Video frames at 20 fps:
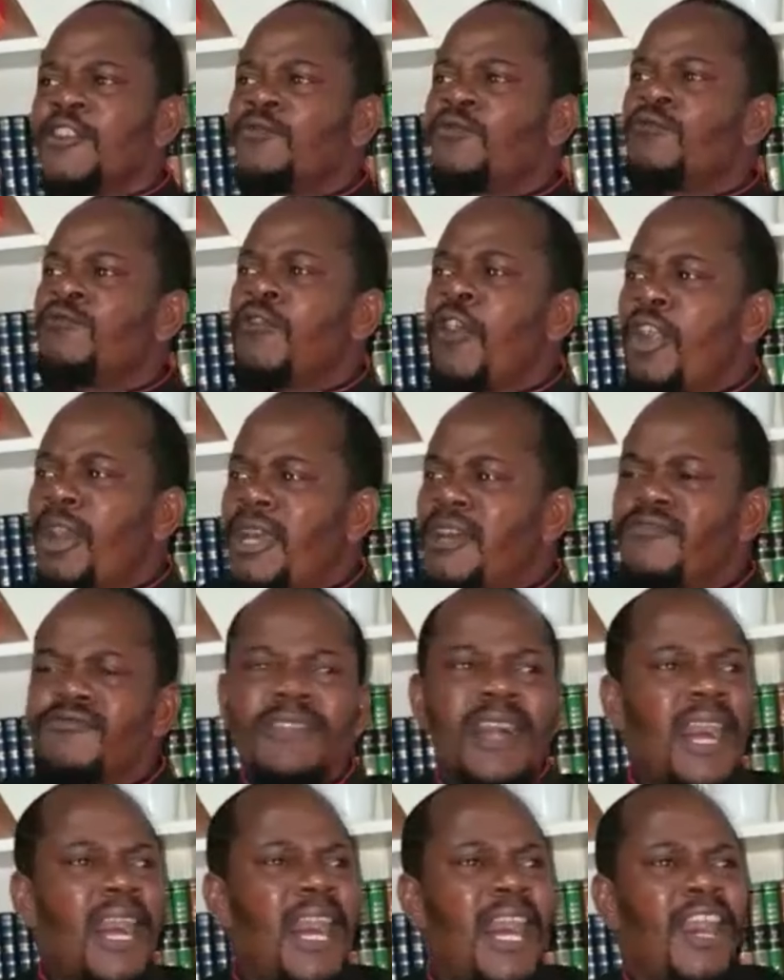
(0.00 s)
to walk
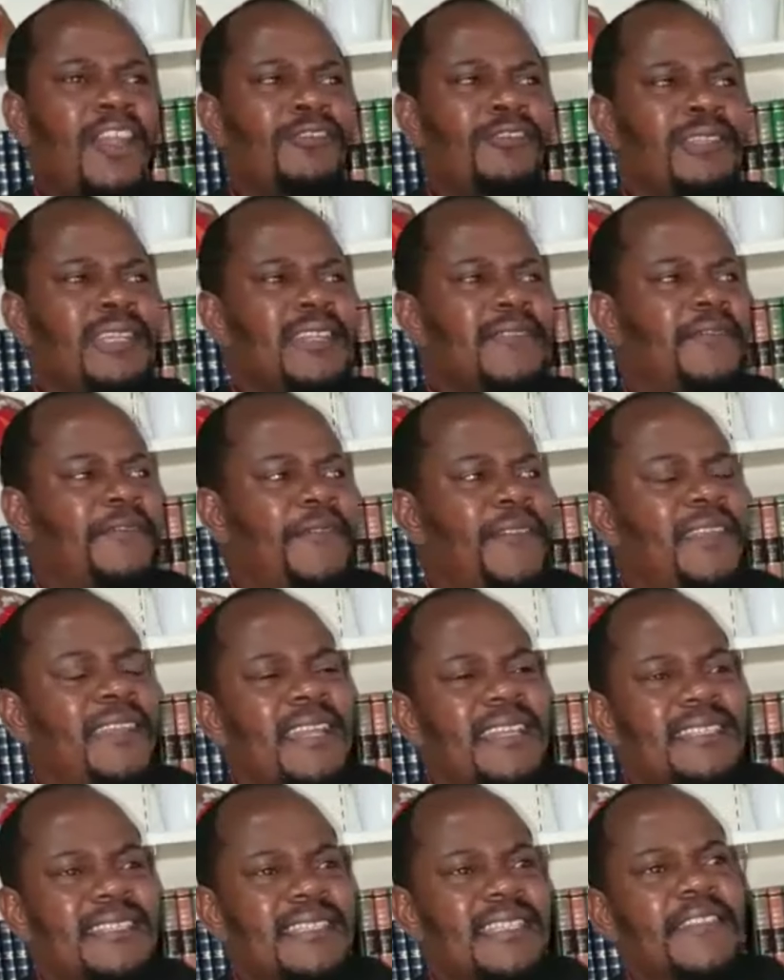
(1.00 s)
around and feel
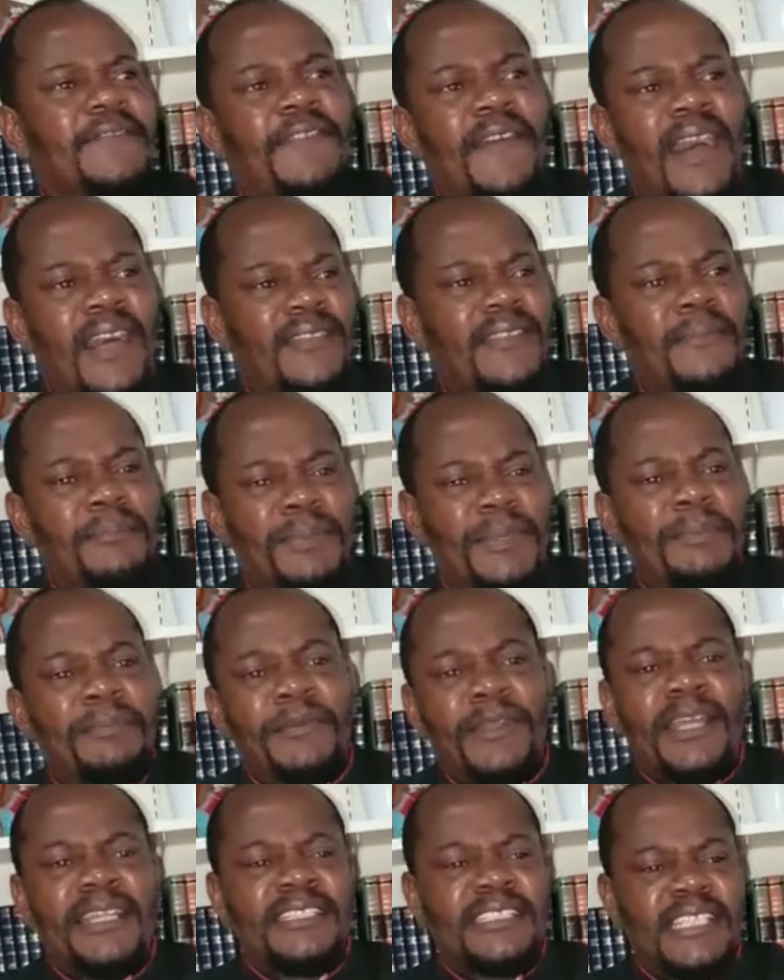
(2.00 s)
as if other
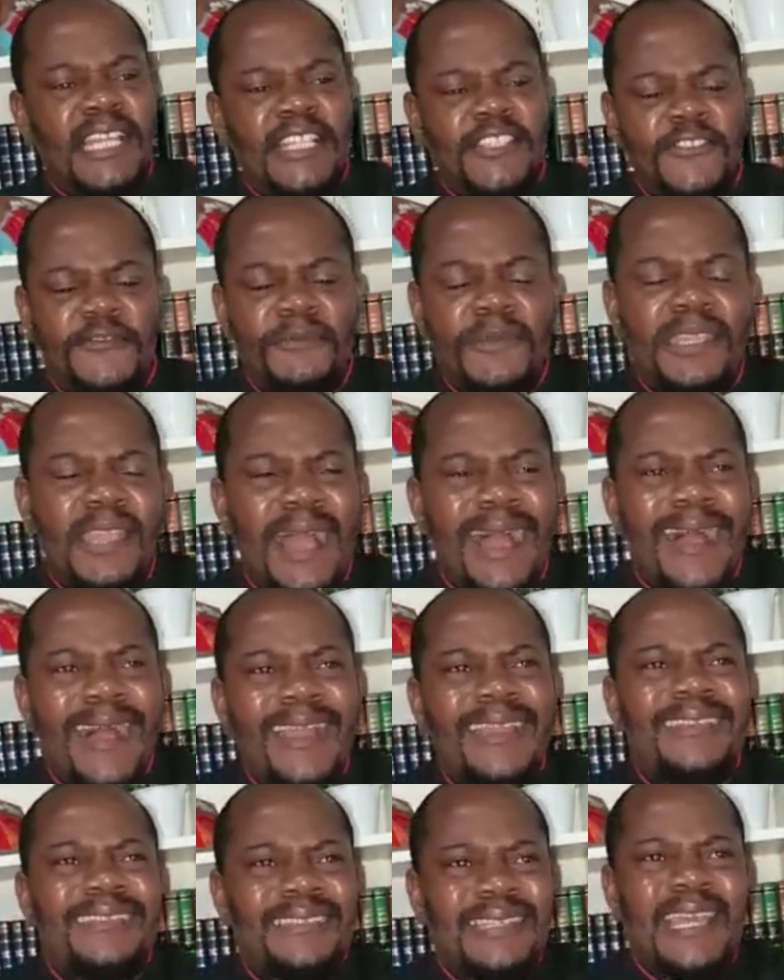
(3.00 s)
people are in charge of me.
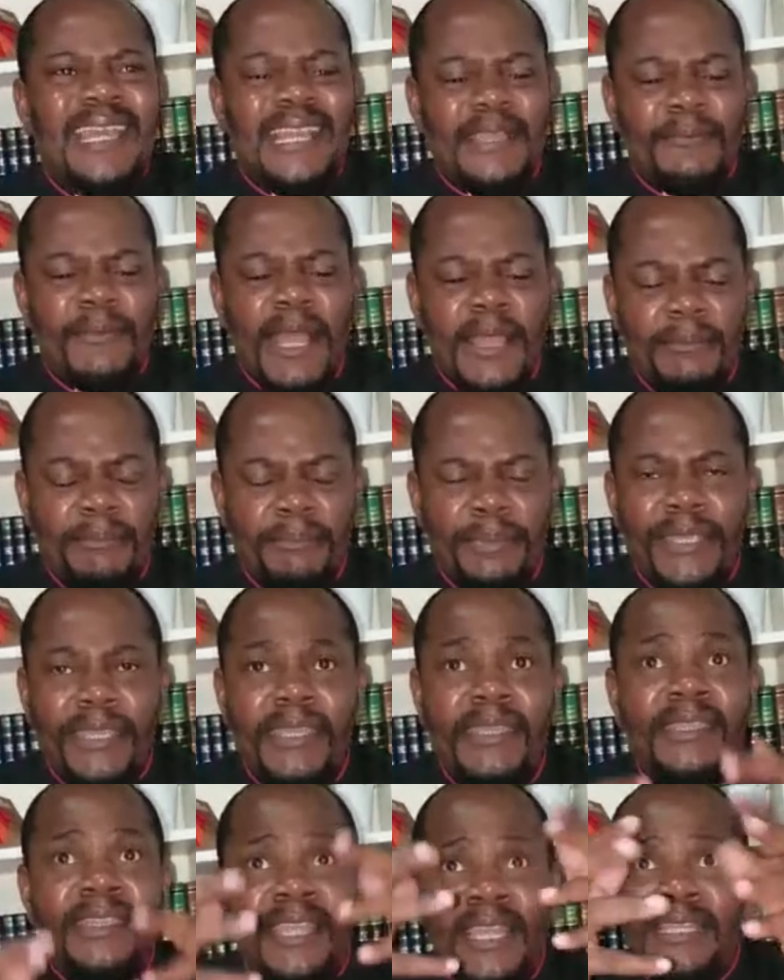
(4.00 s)
I take my
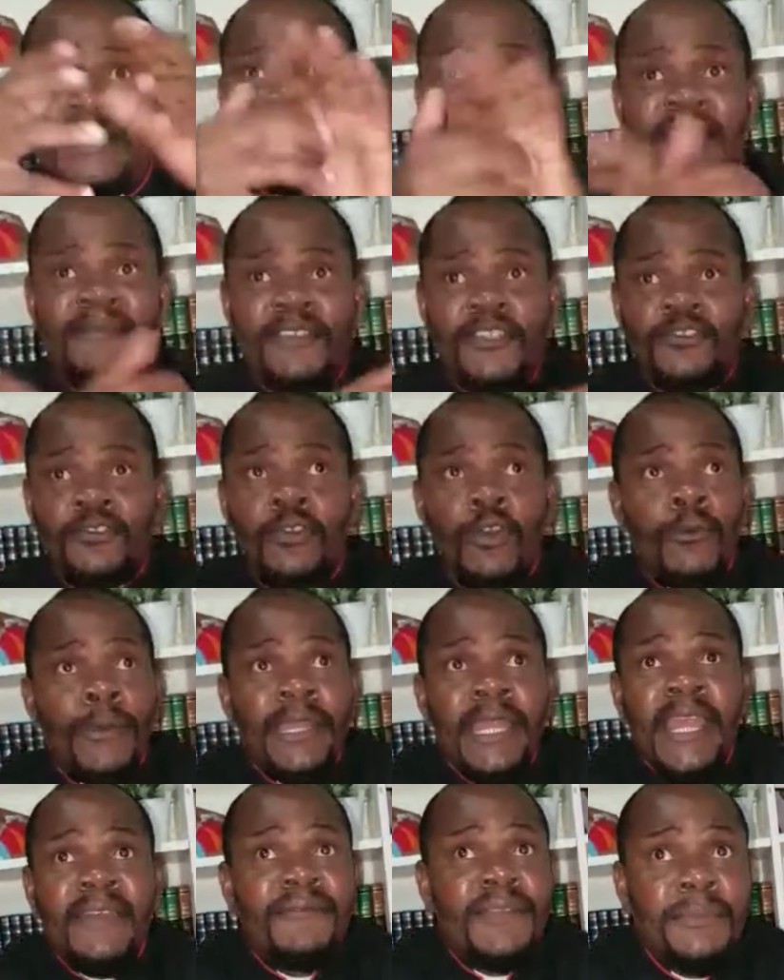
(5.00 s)
being and give it to God. When
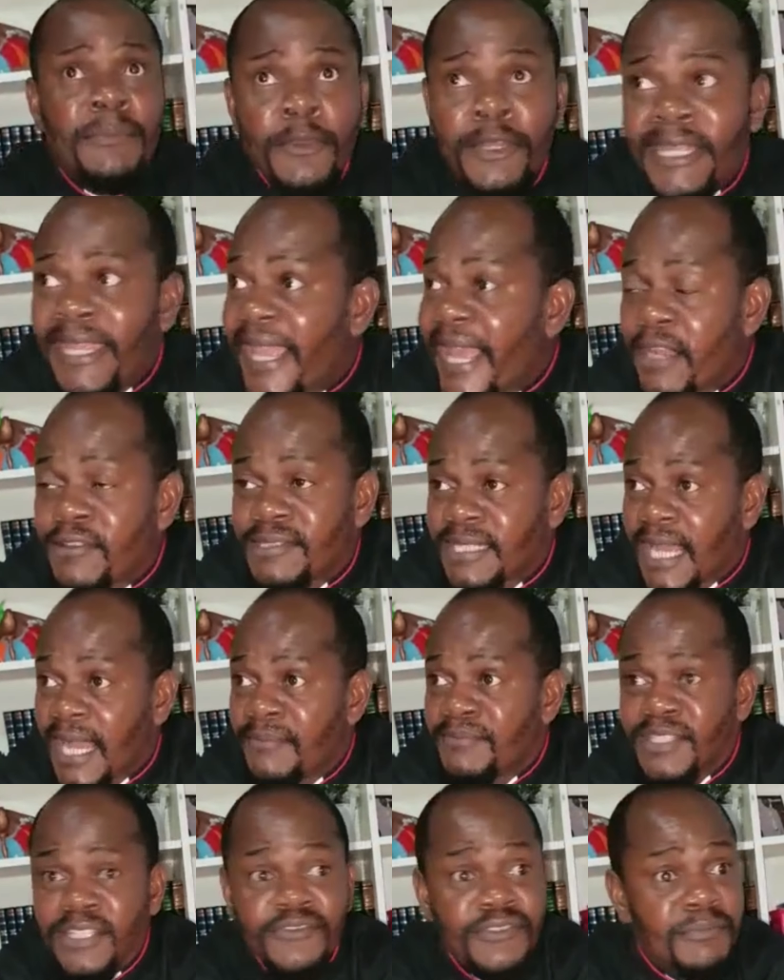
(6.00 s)
everybody else
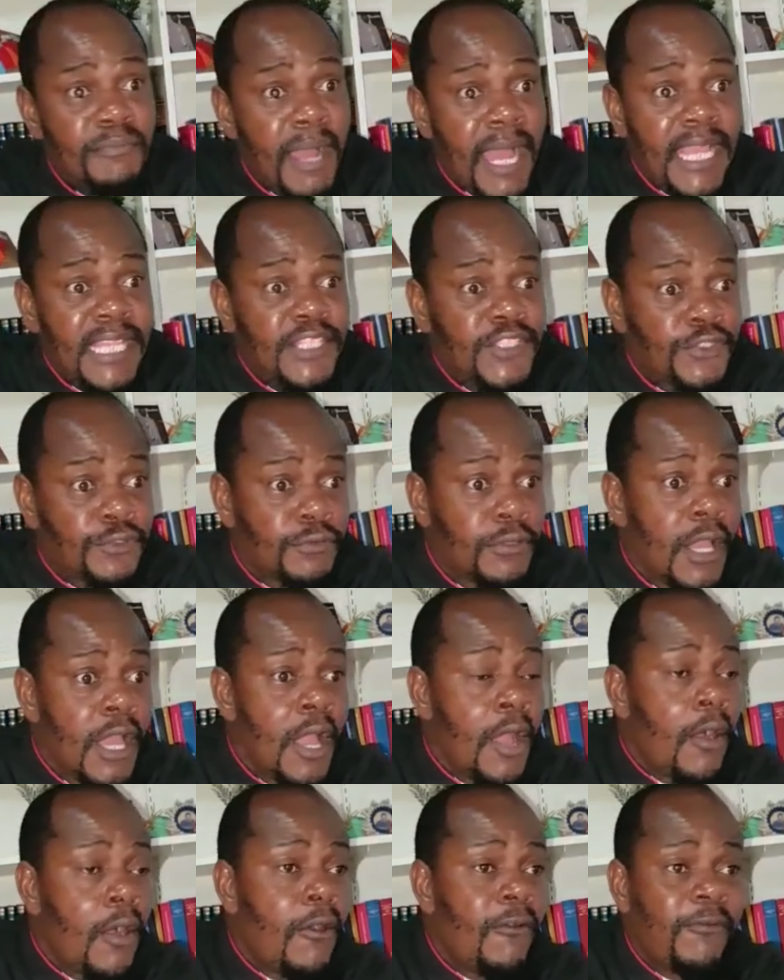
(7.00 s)
comes and reminds you
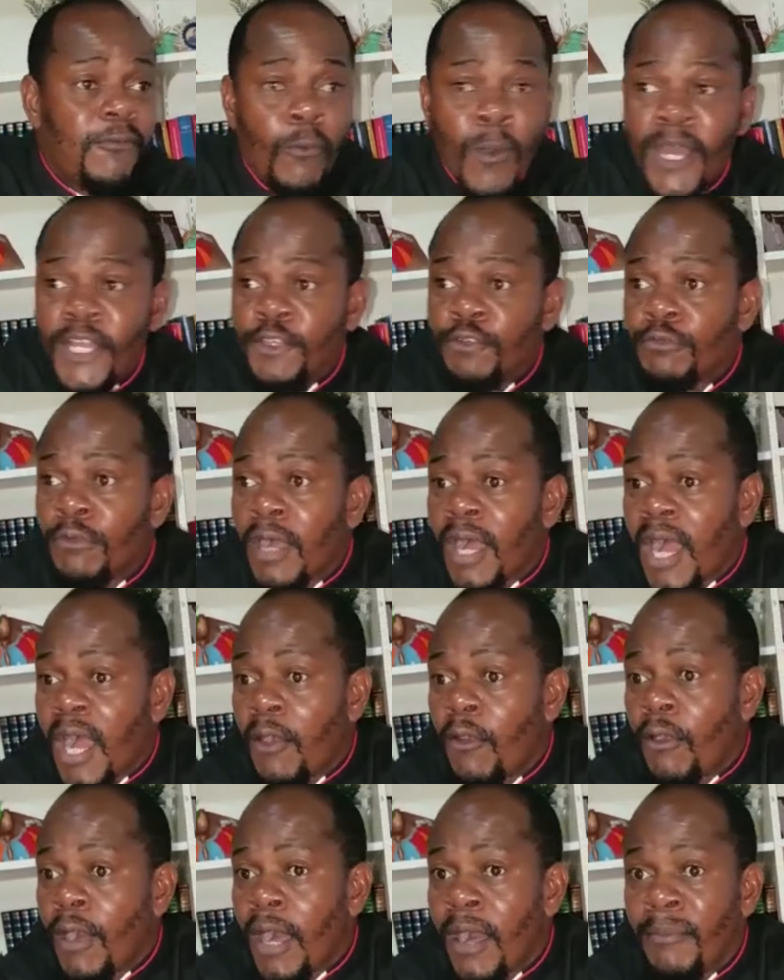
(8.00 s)
of what you
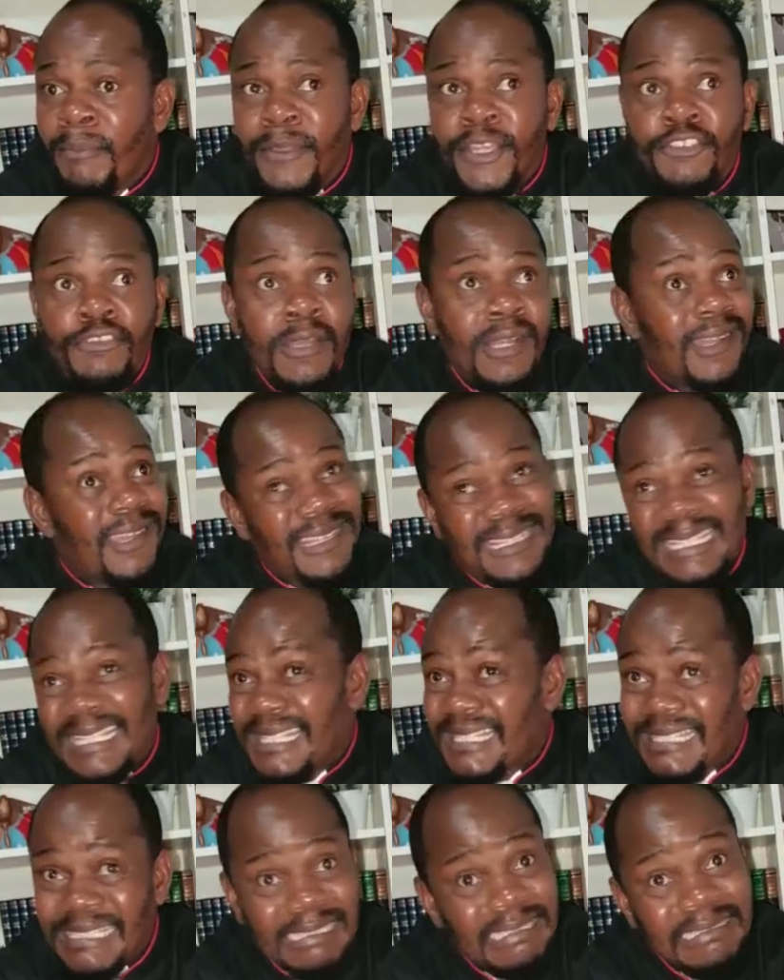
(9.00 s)
are or how bad you are, like,
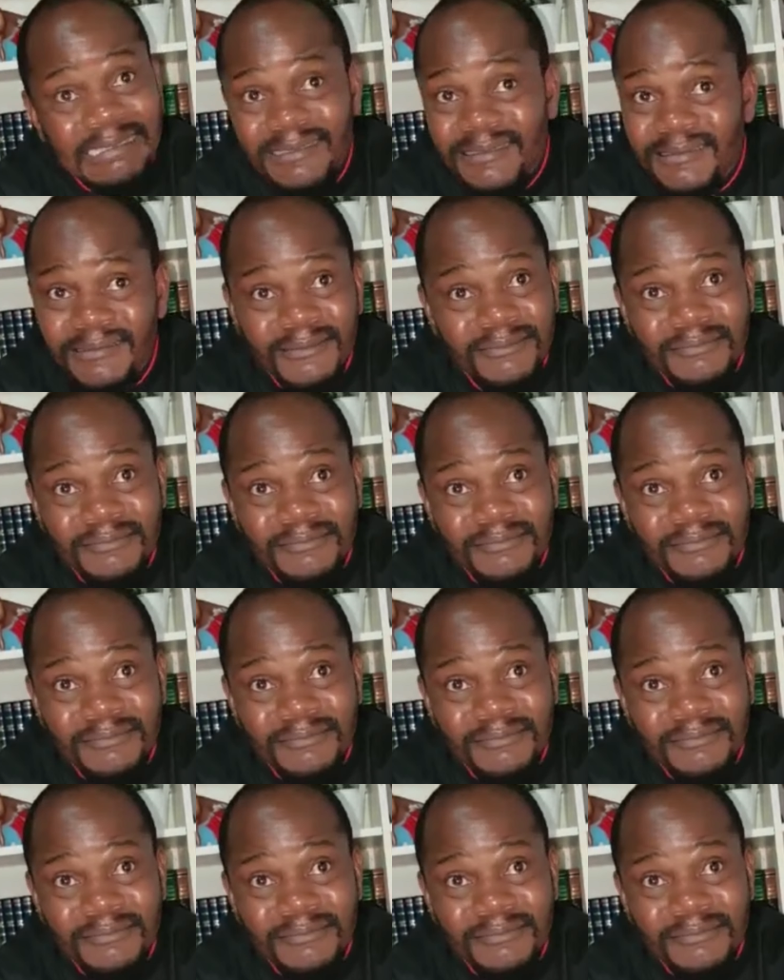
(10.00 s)
listen,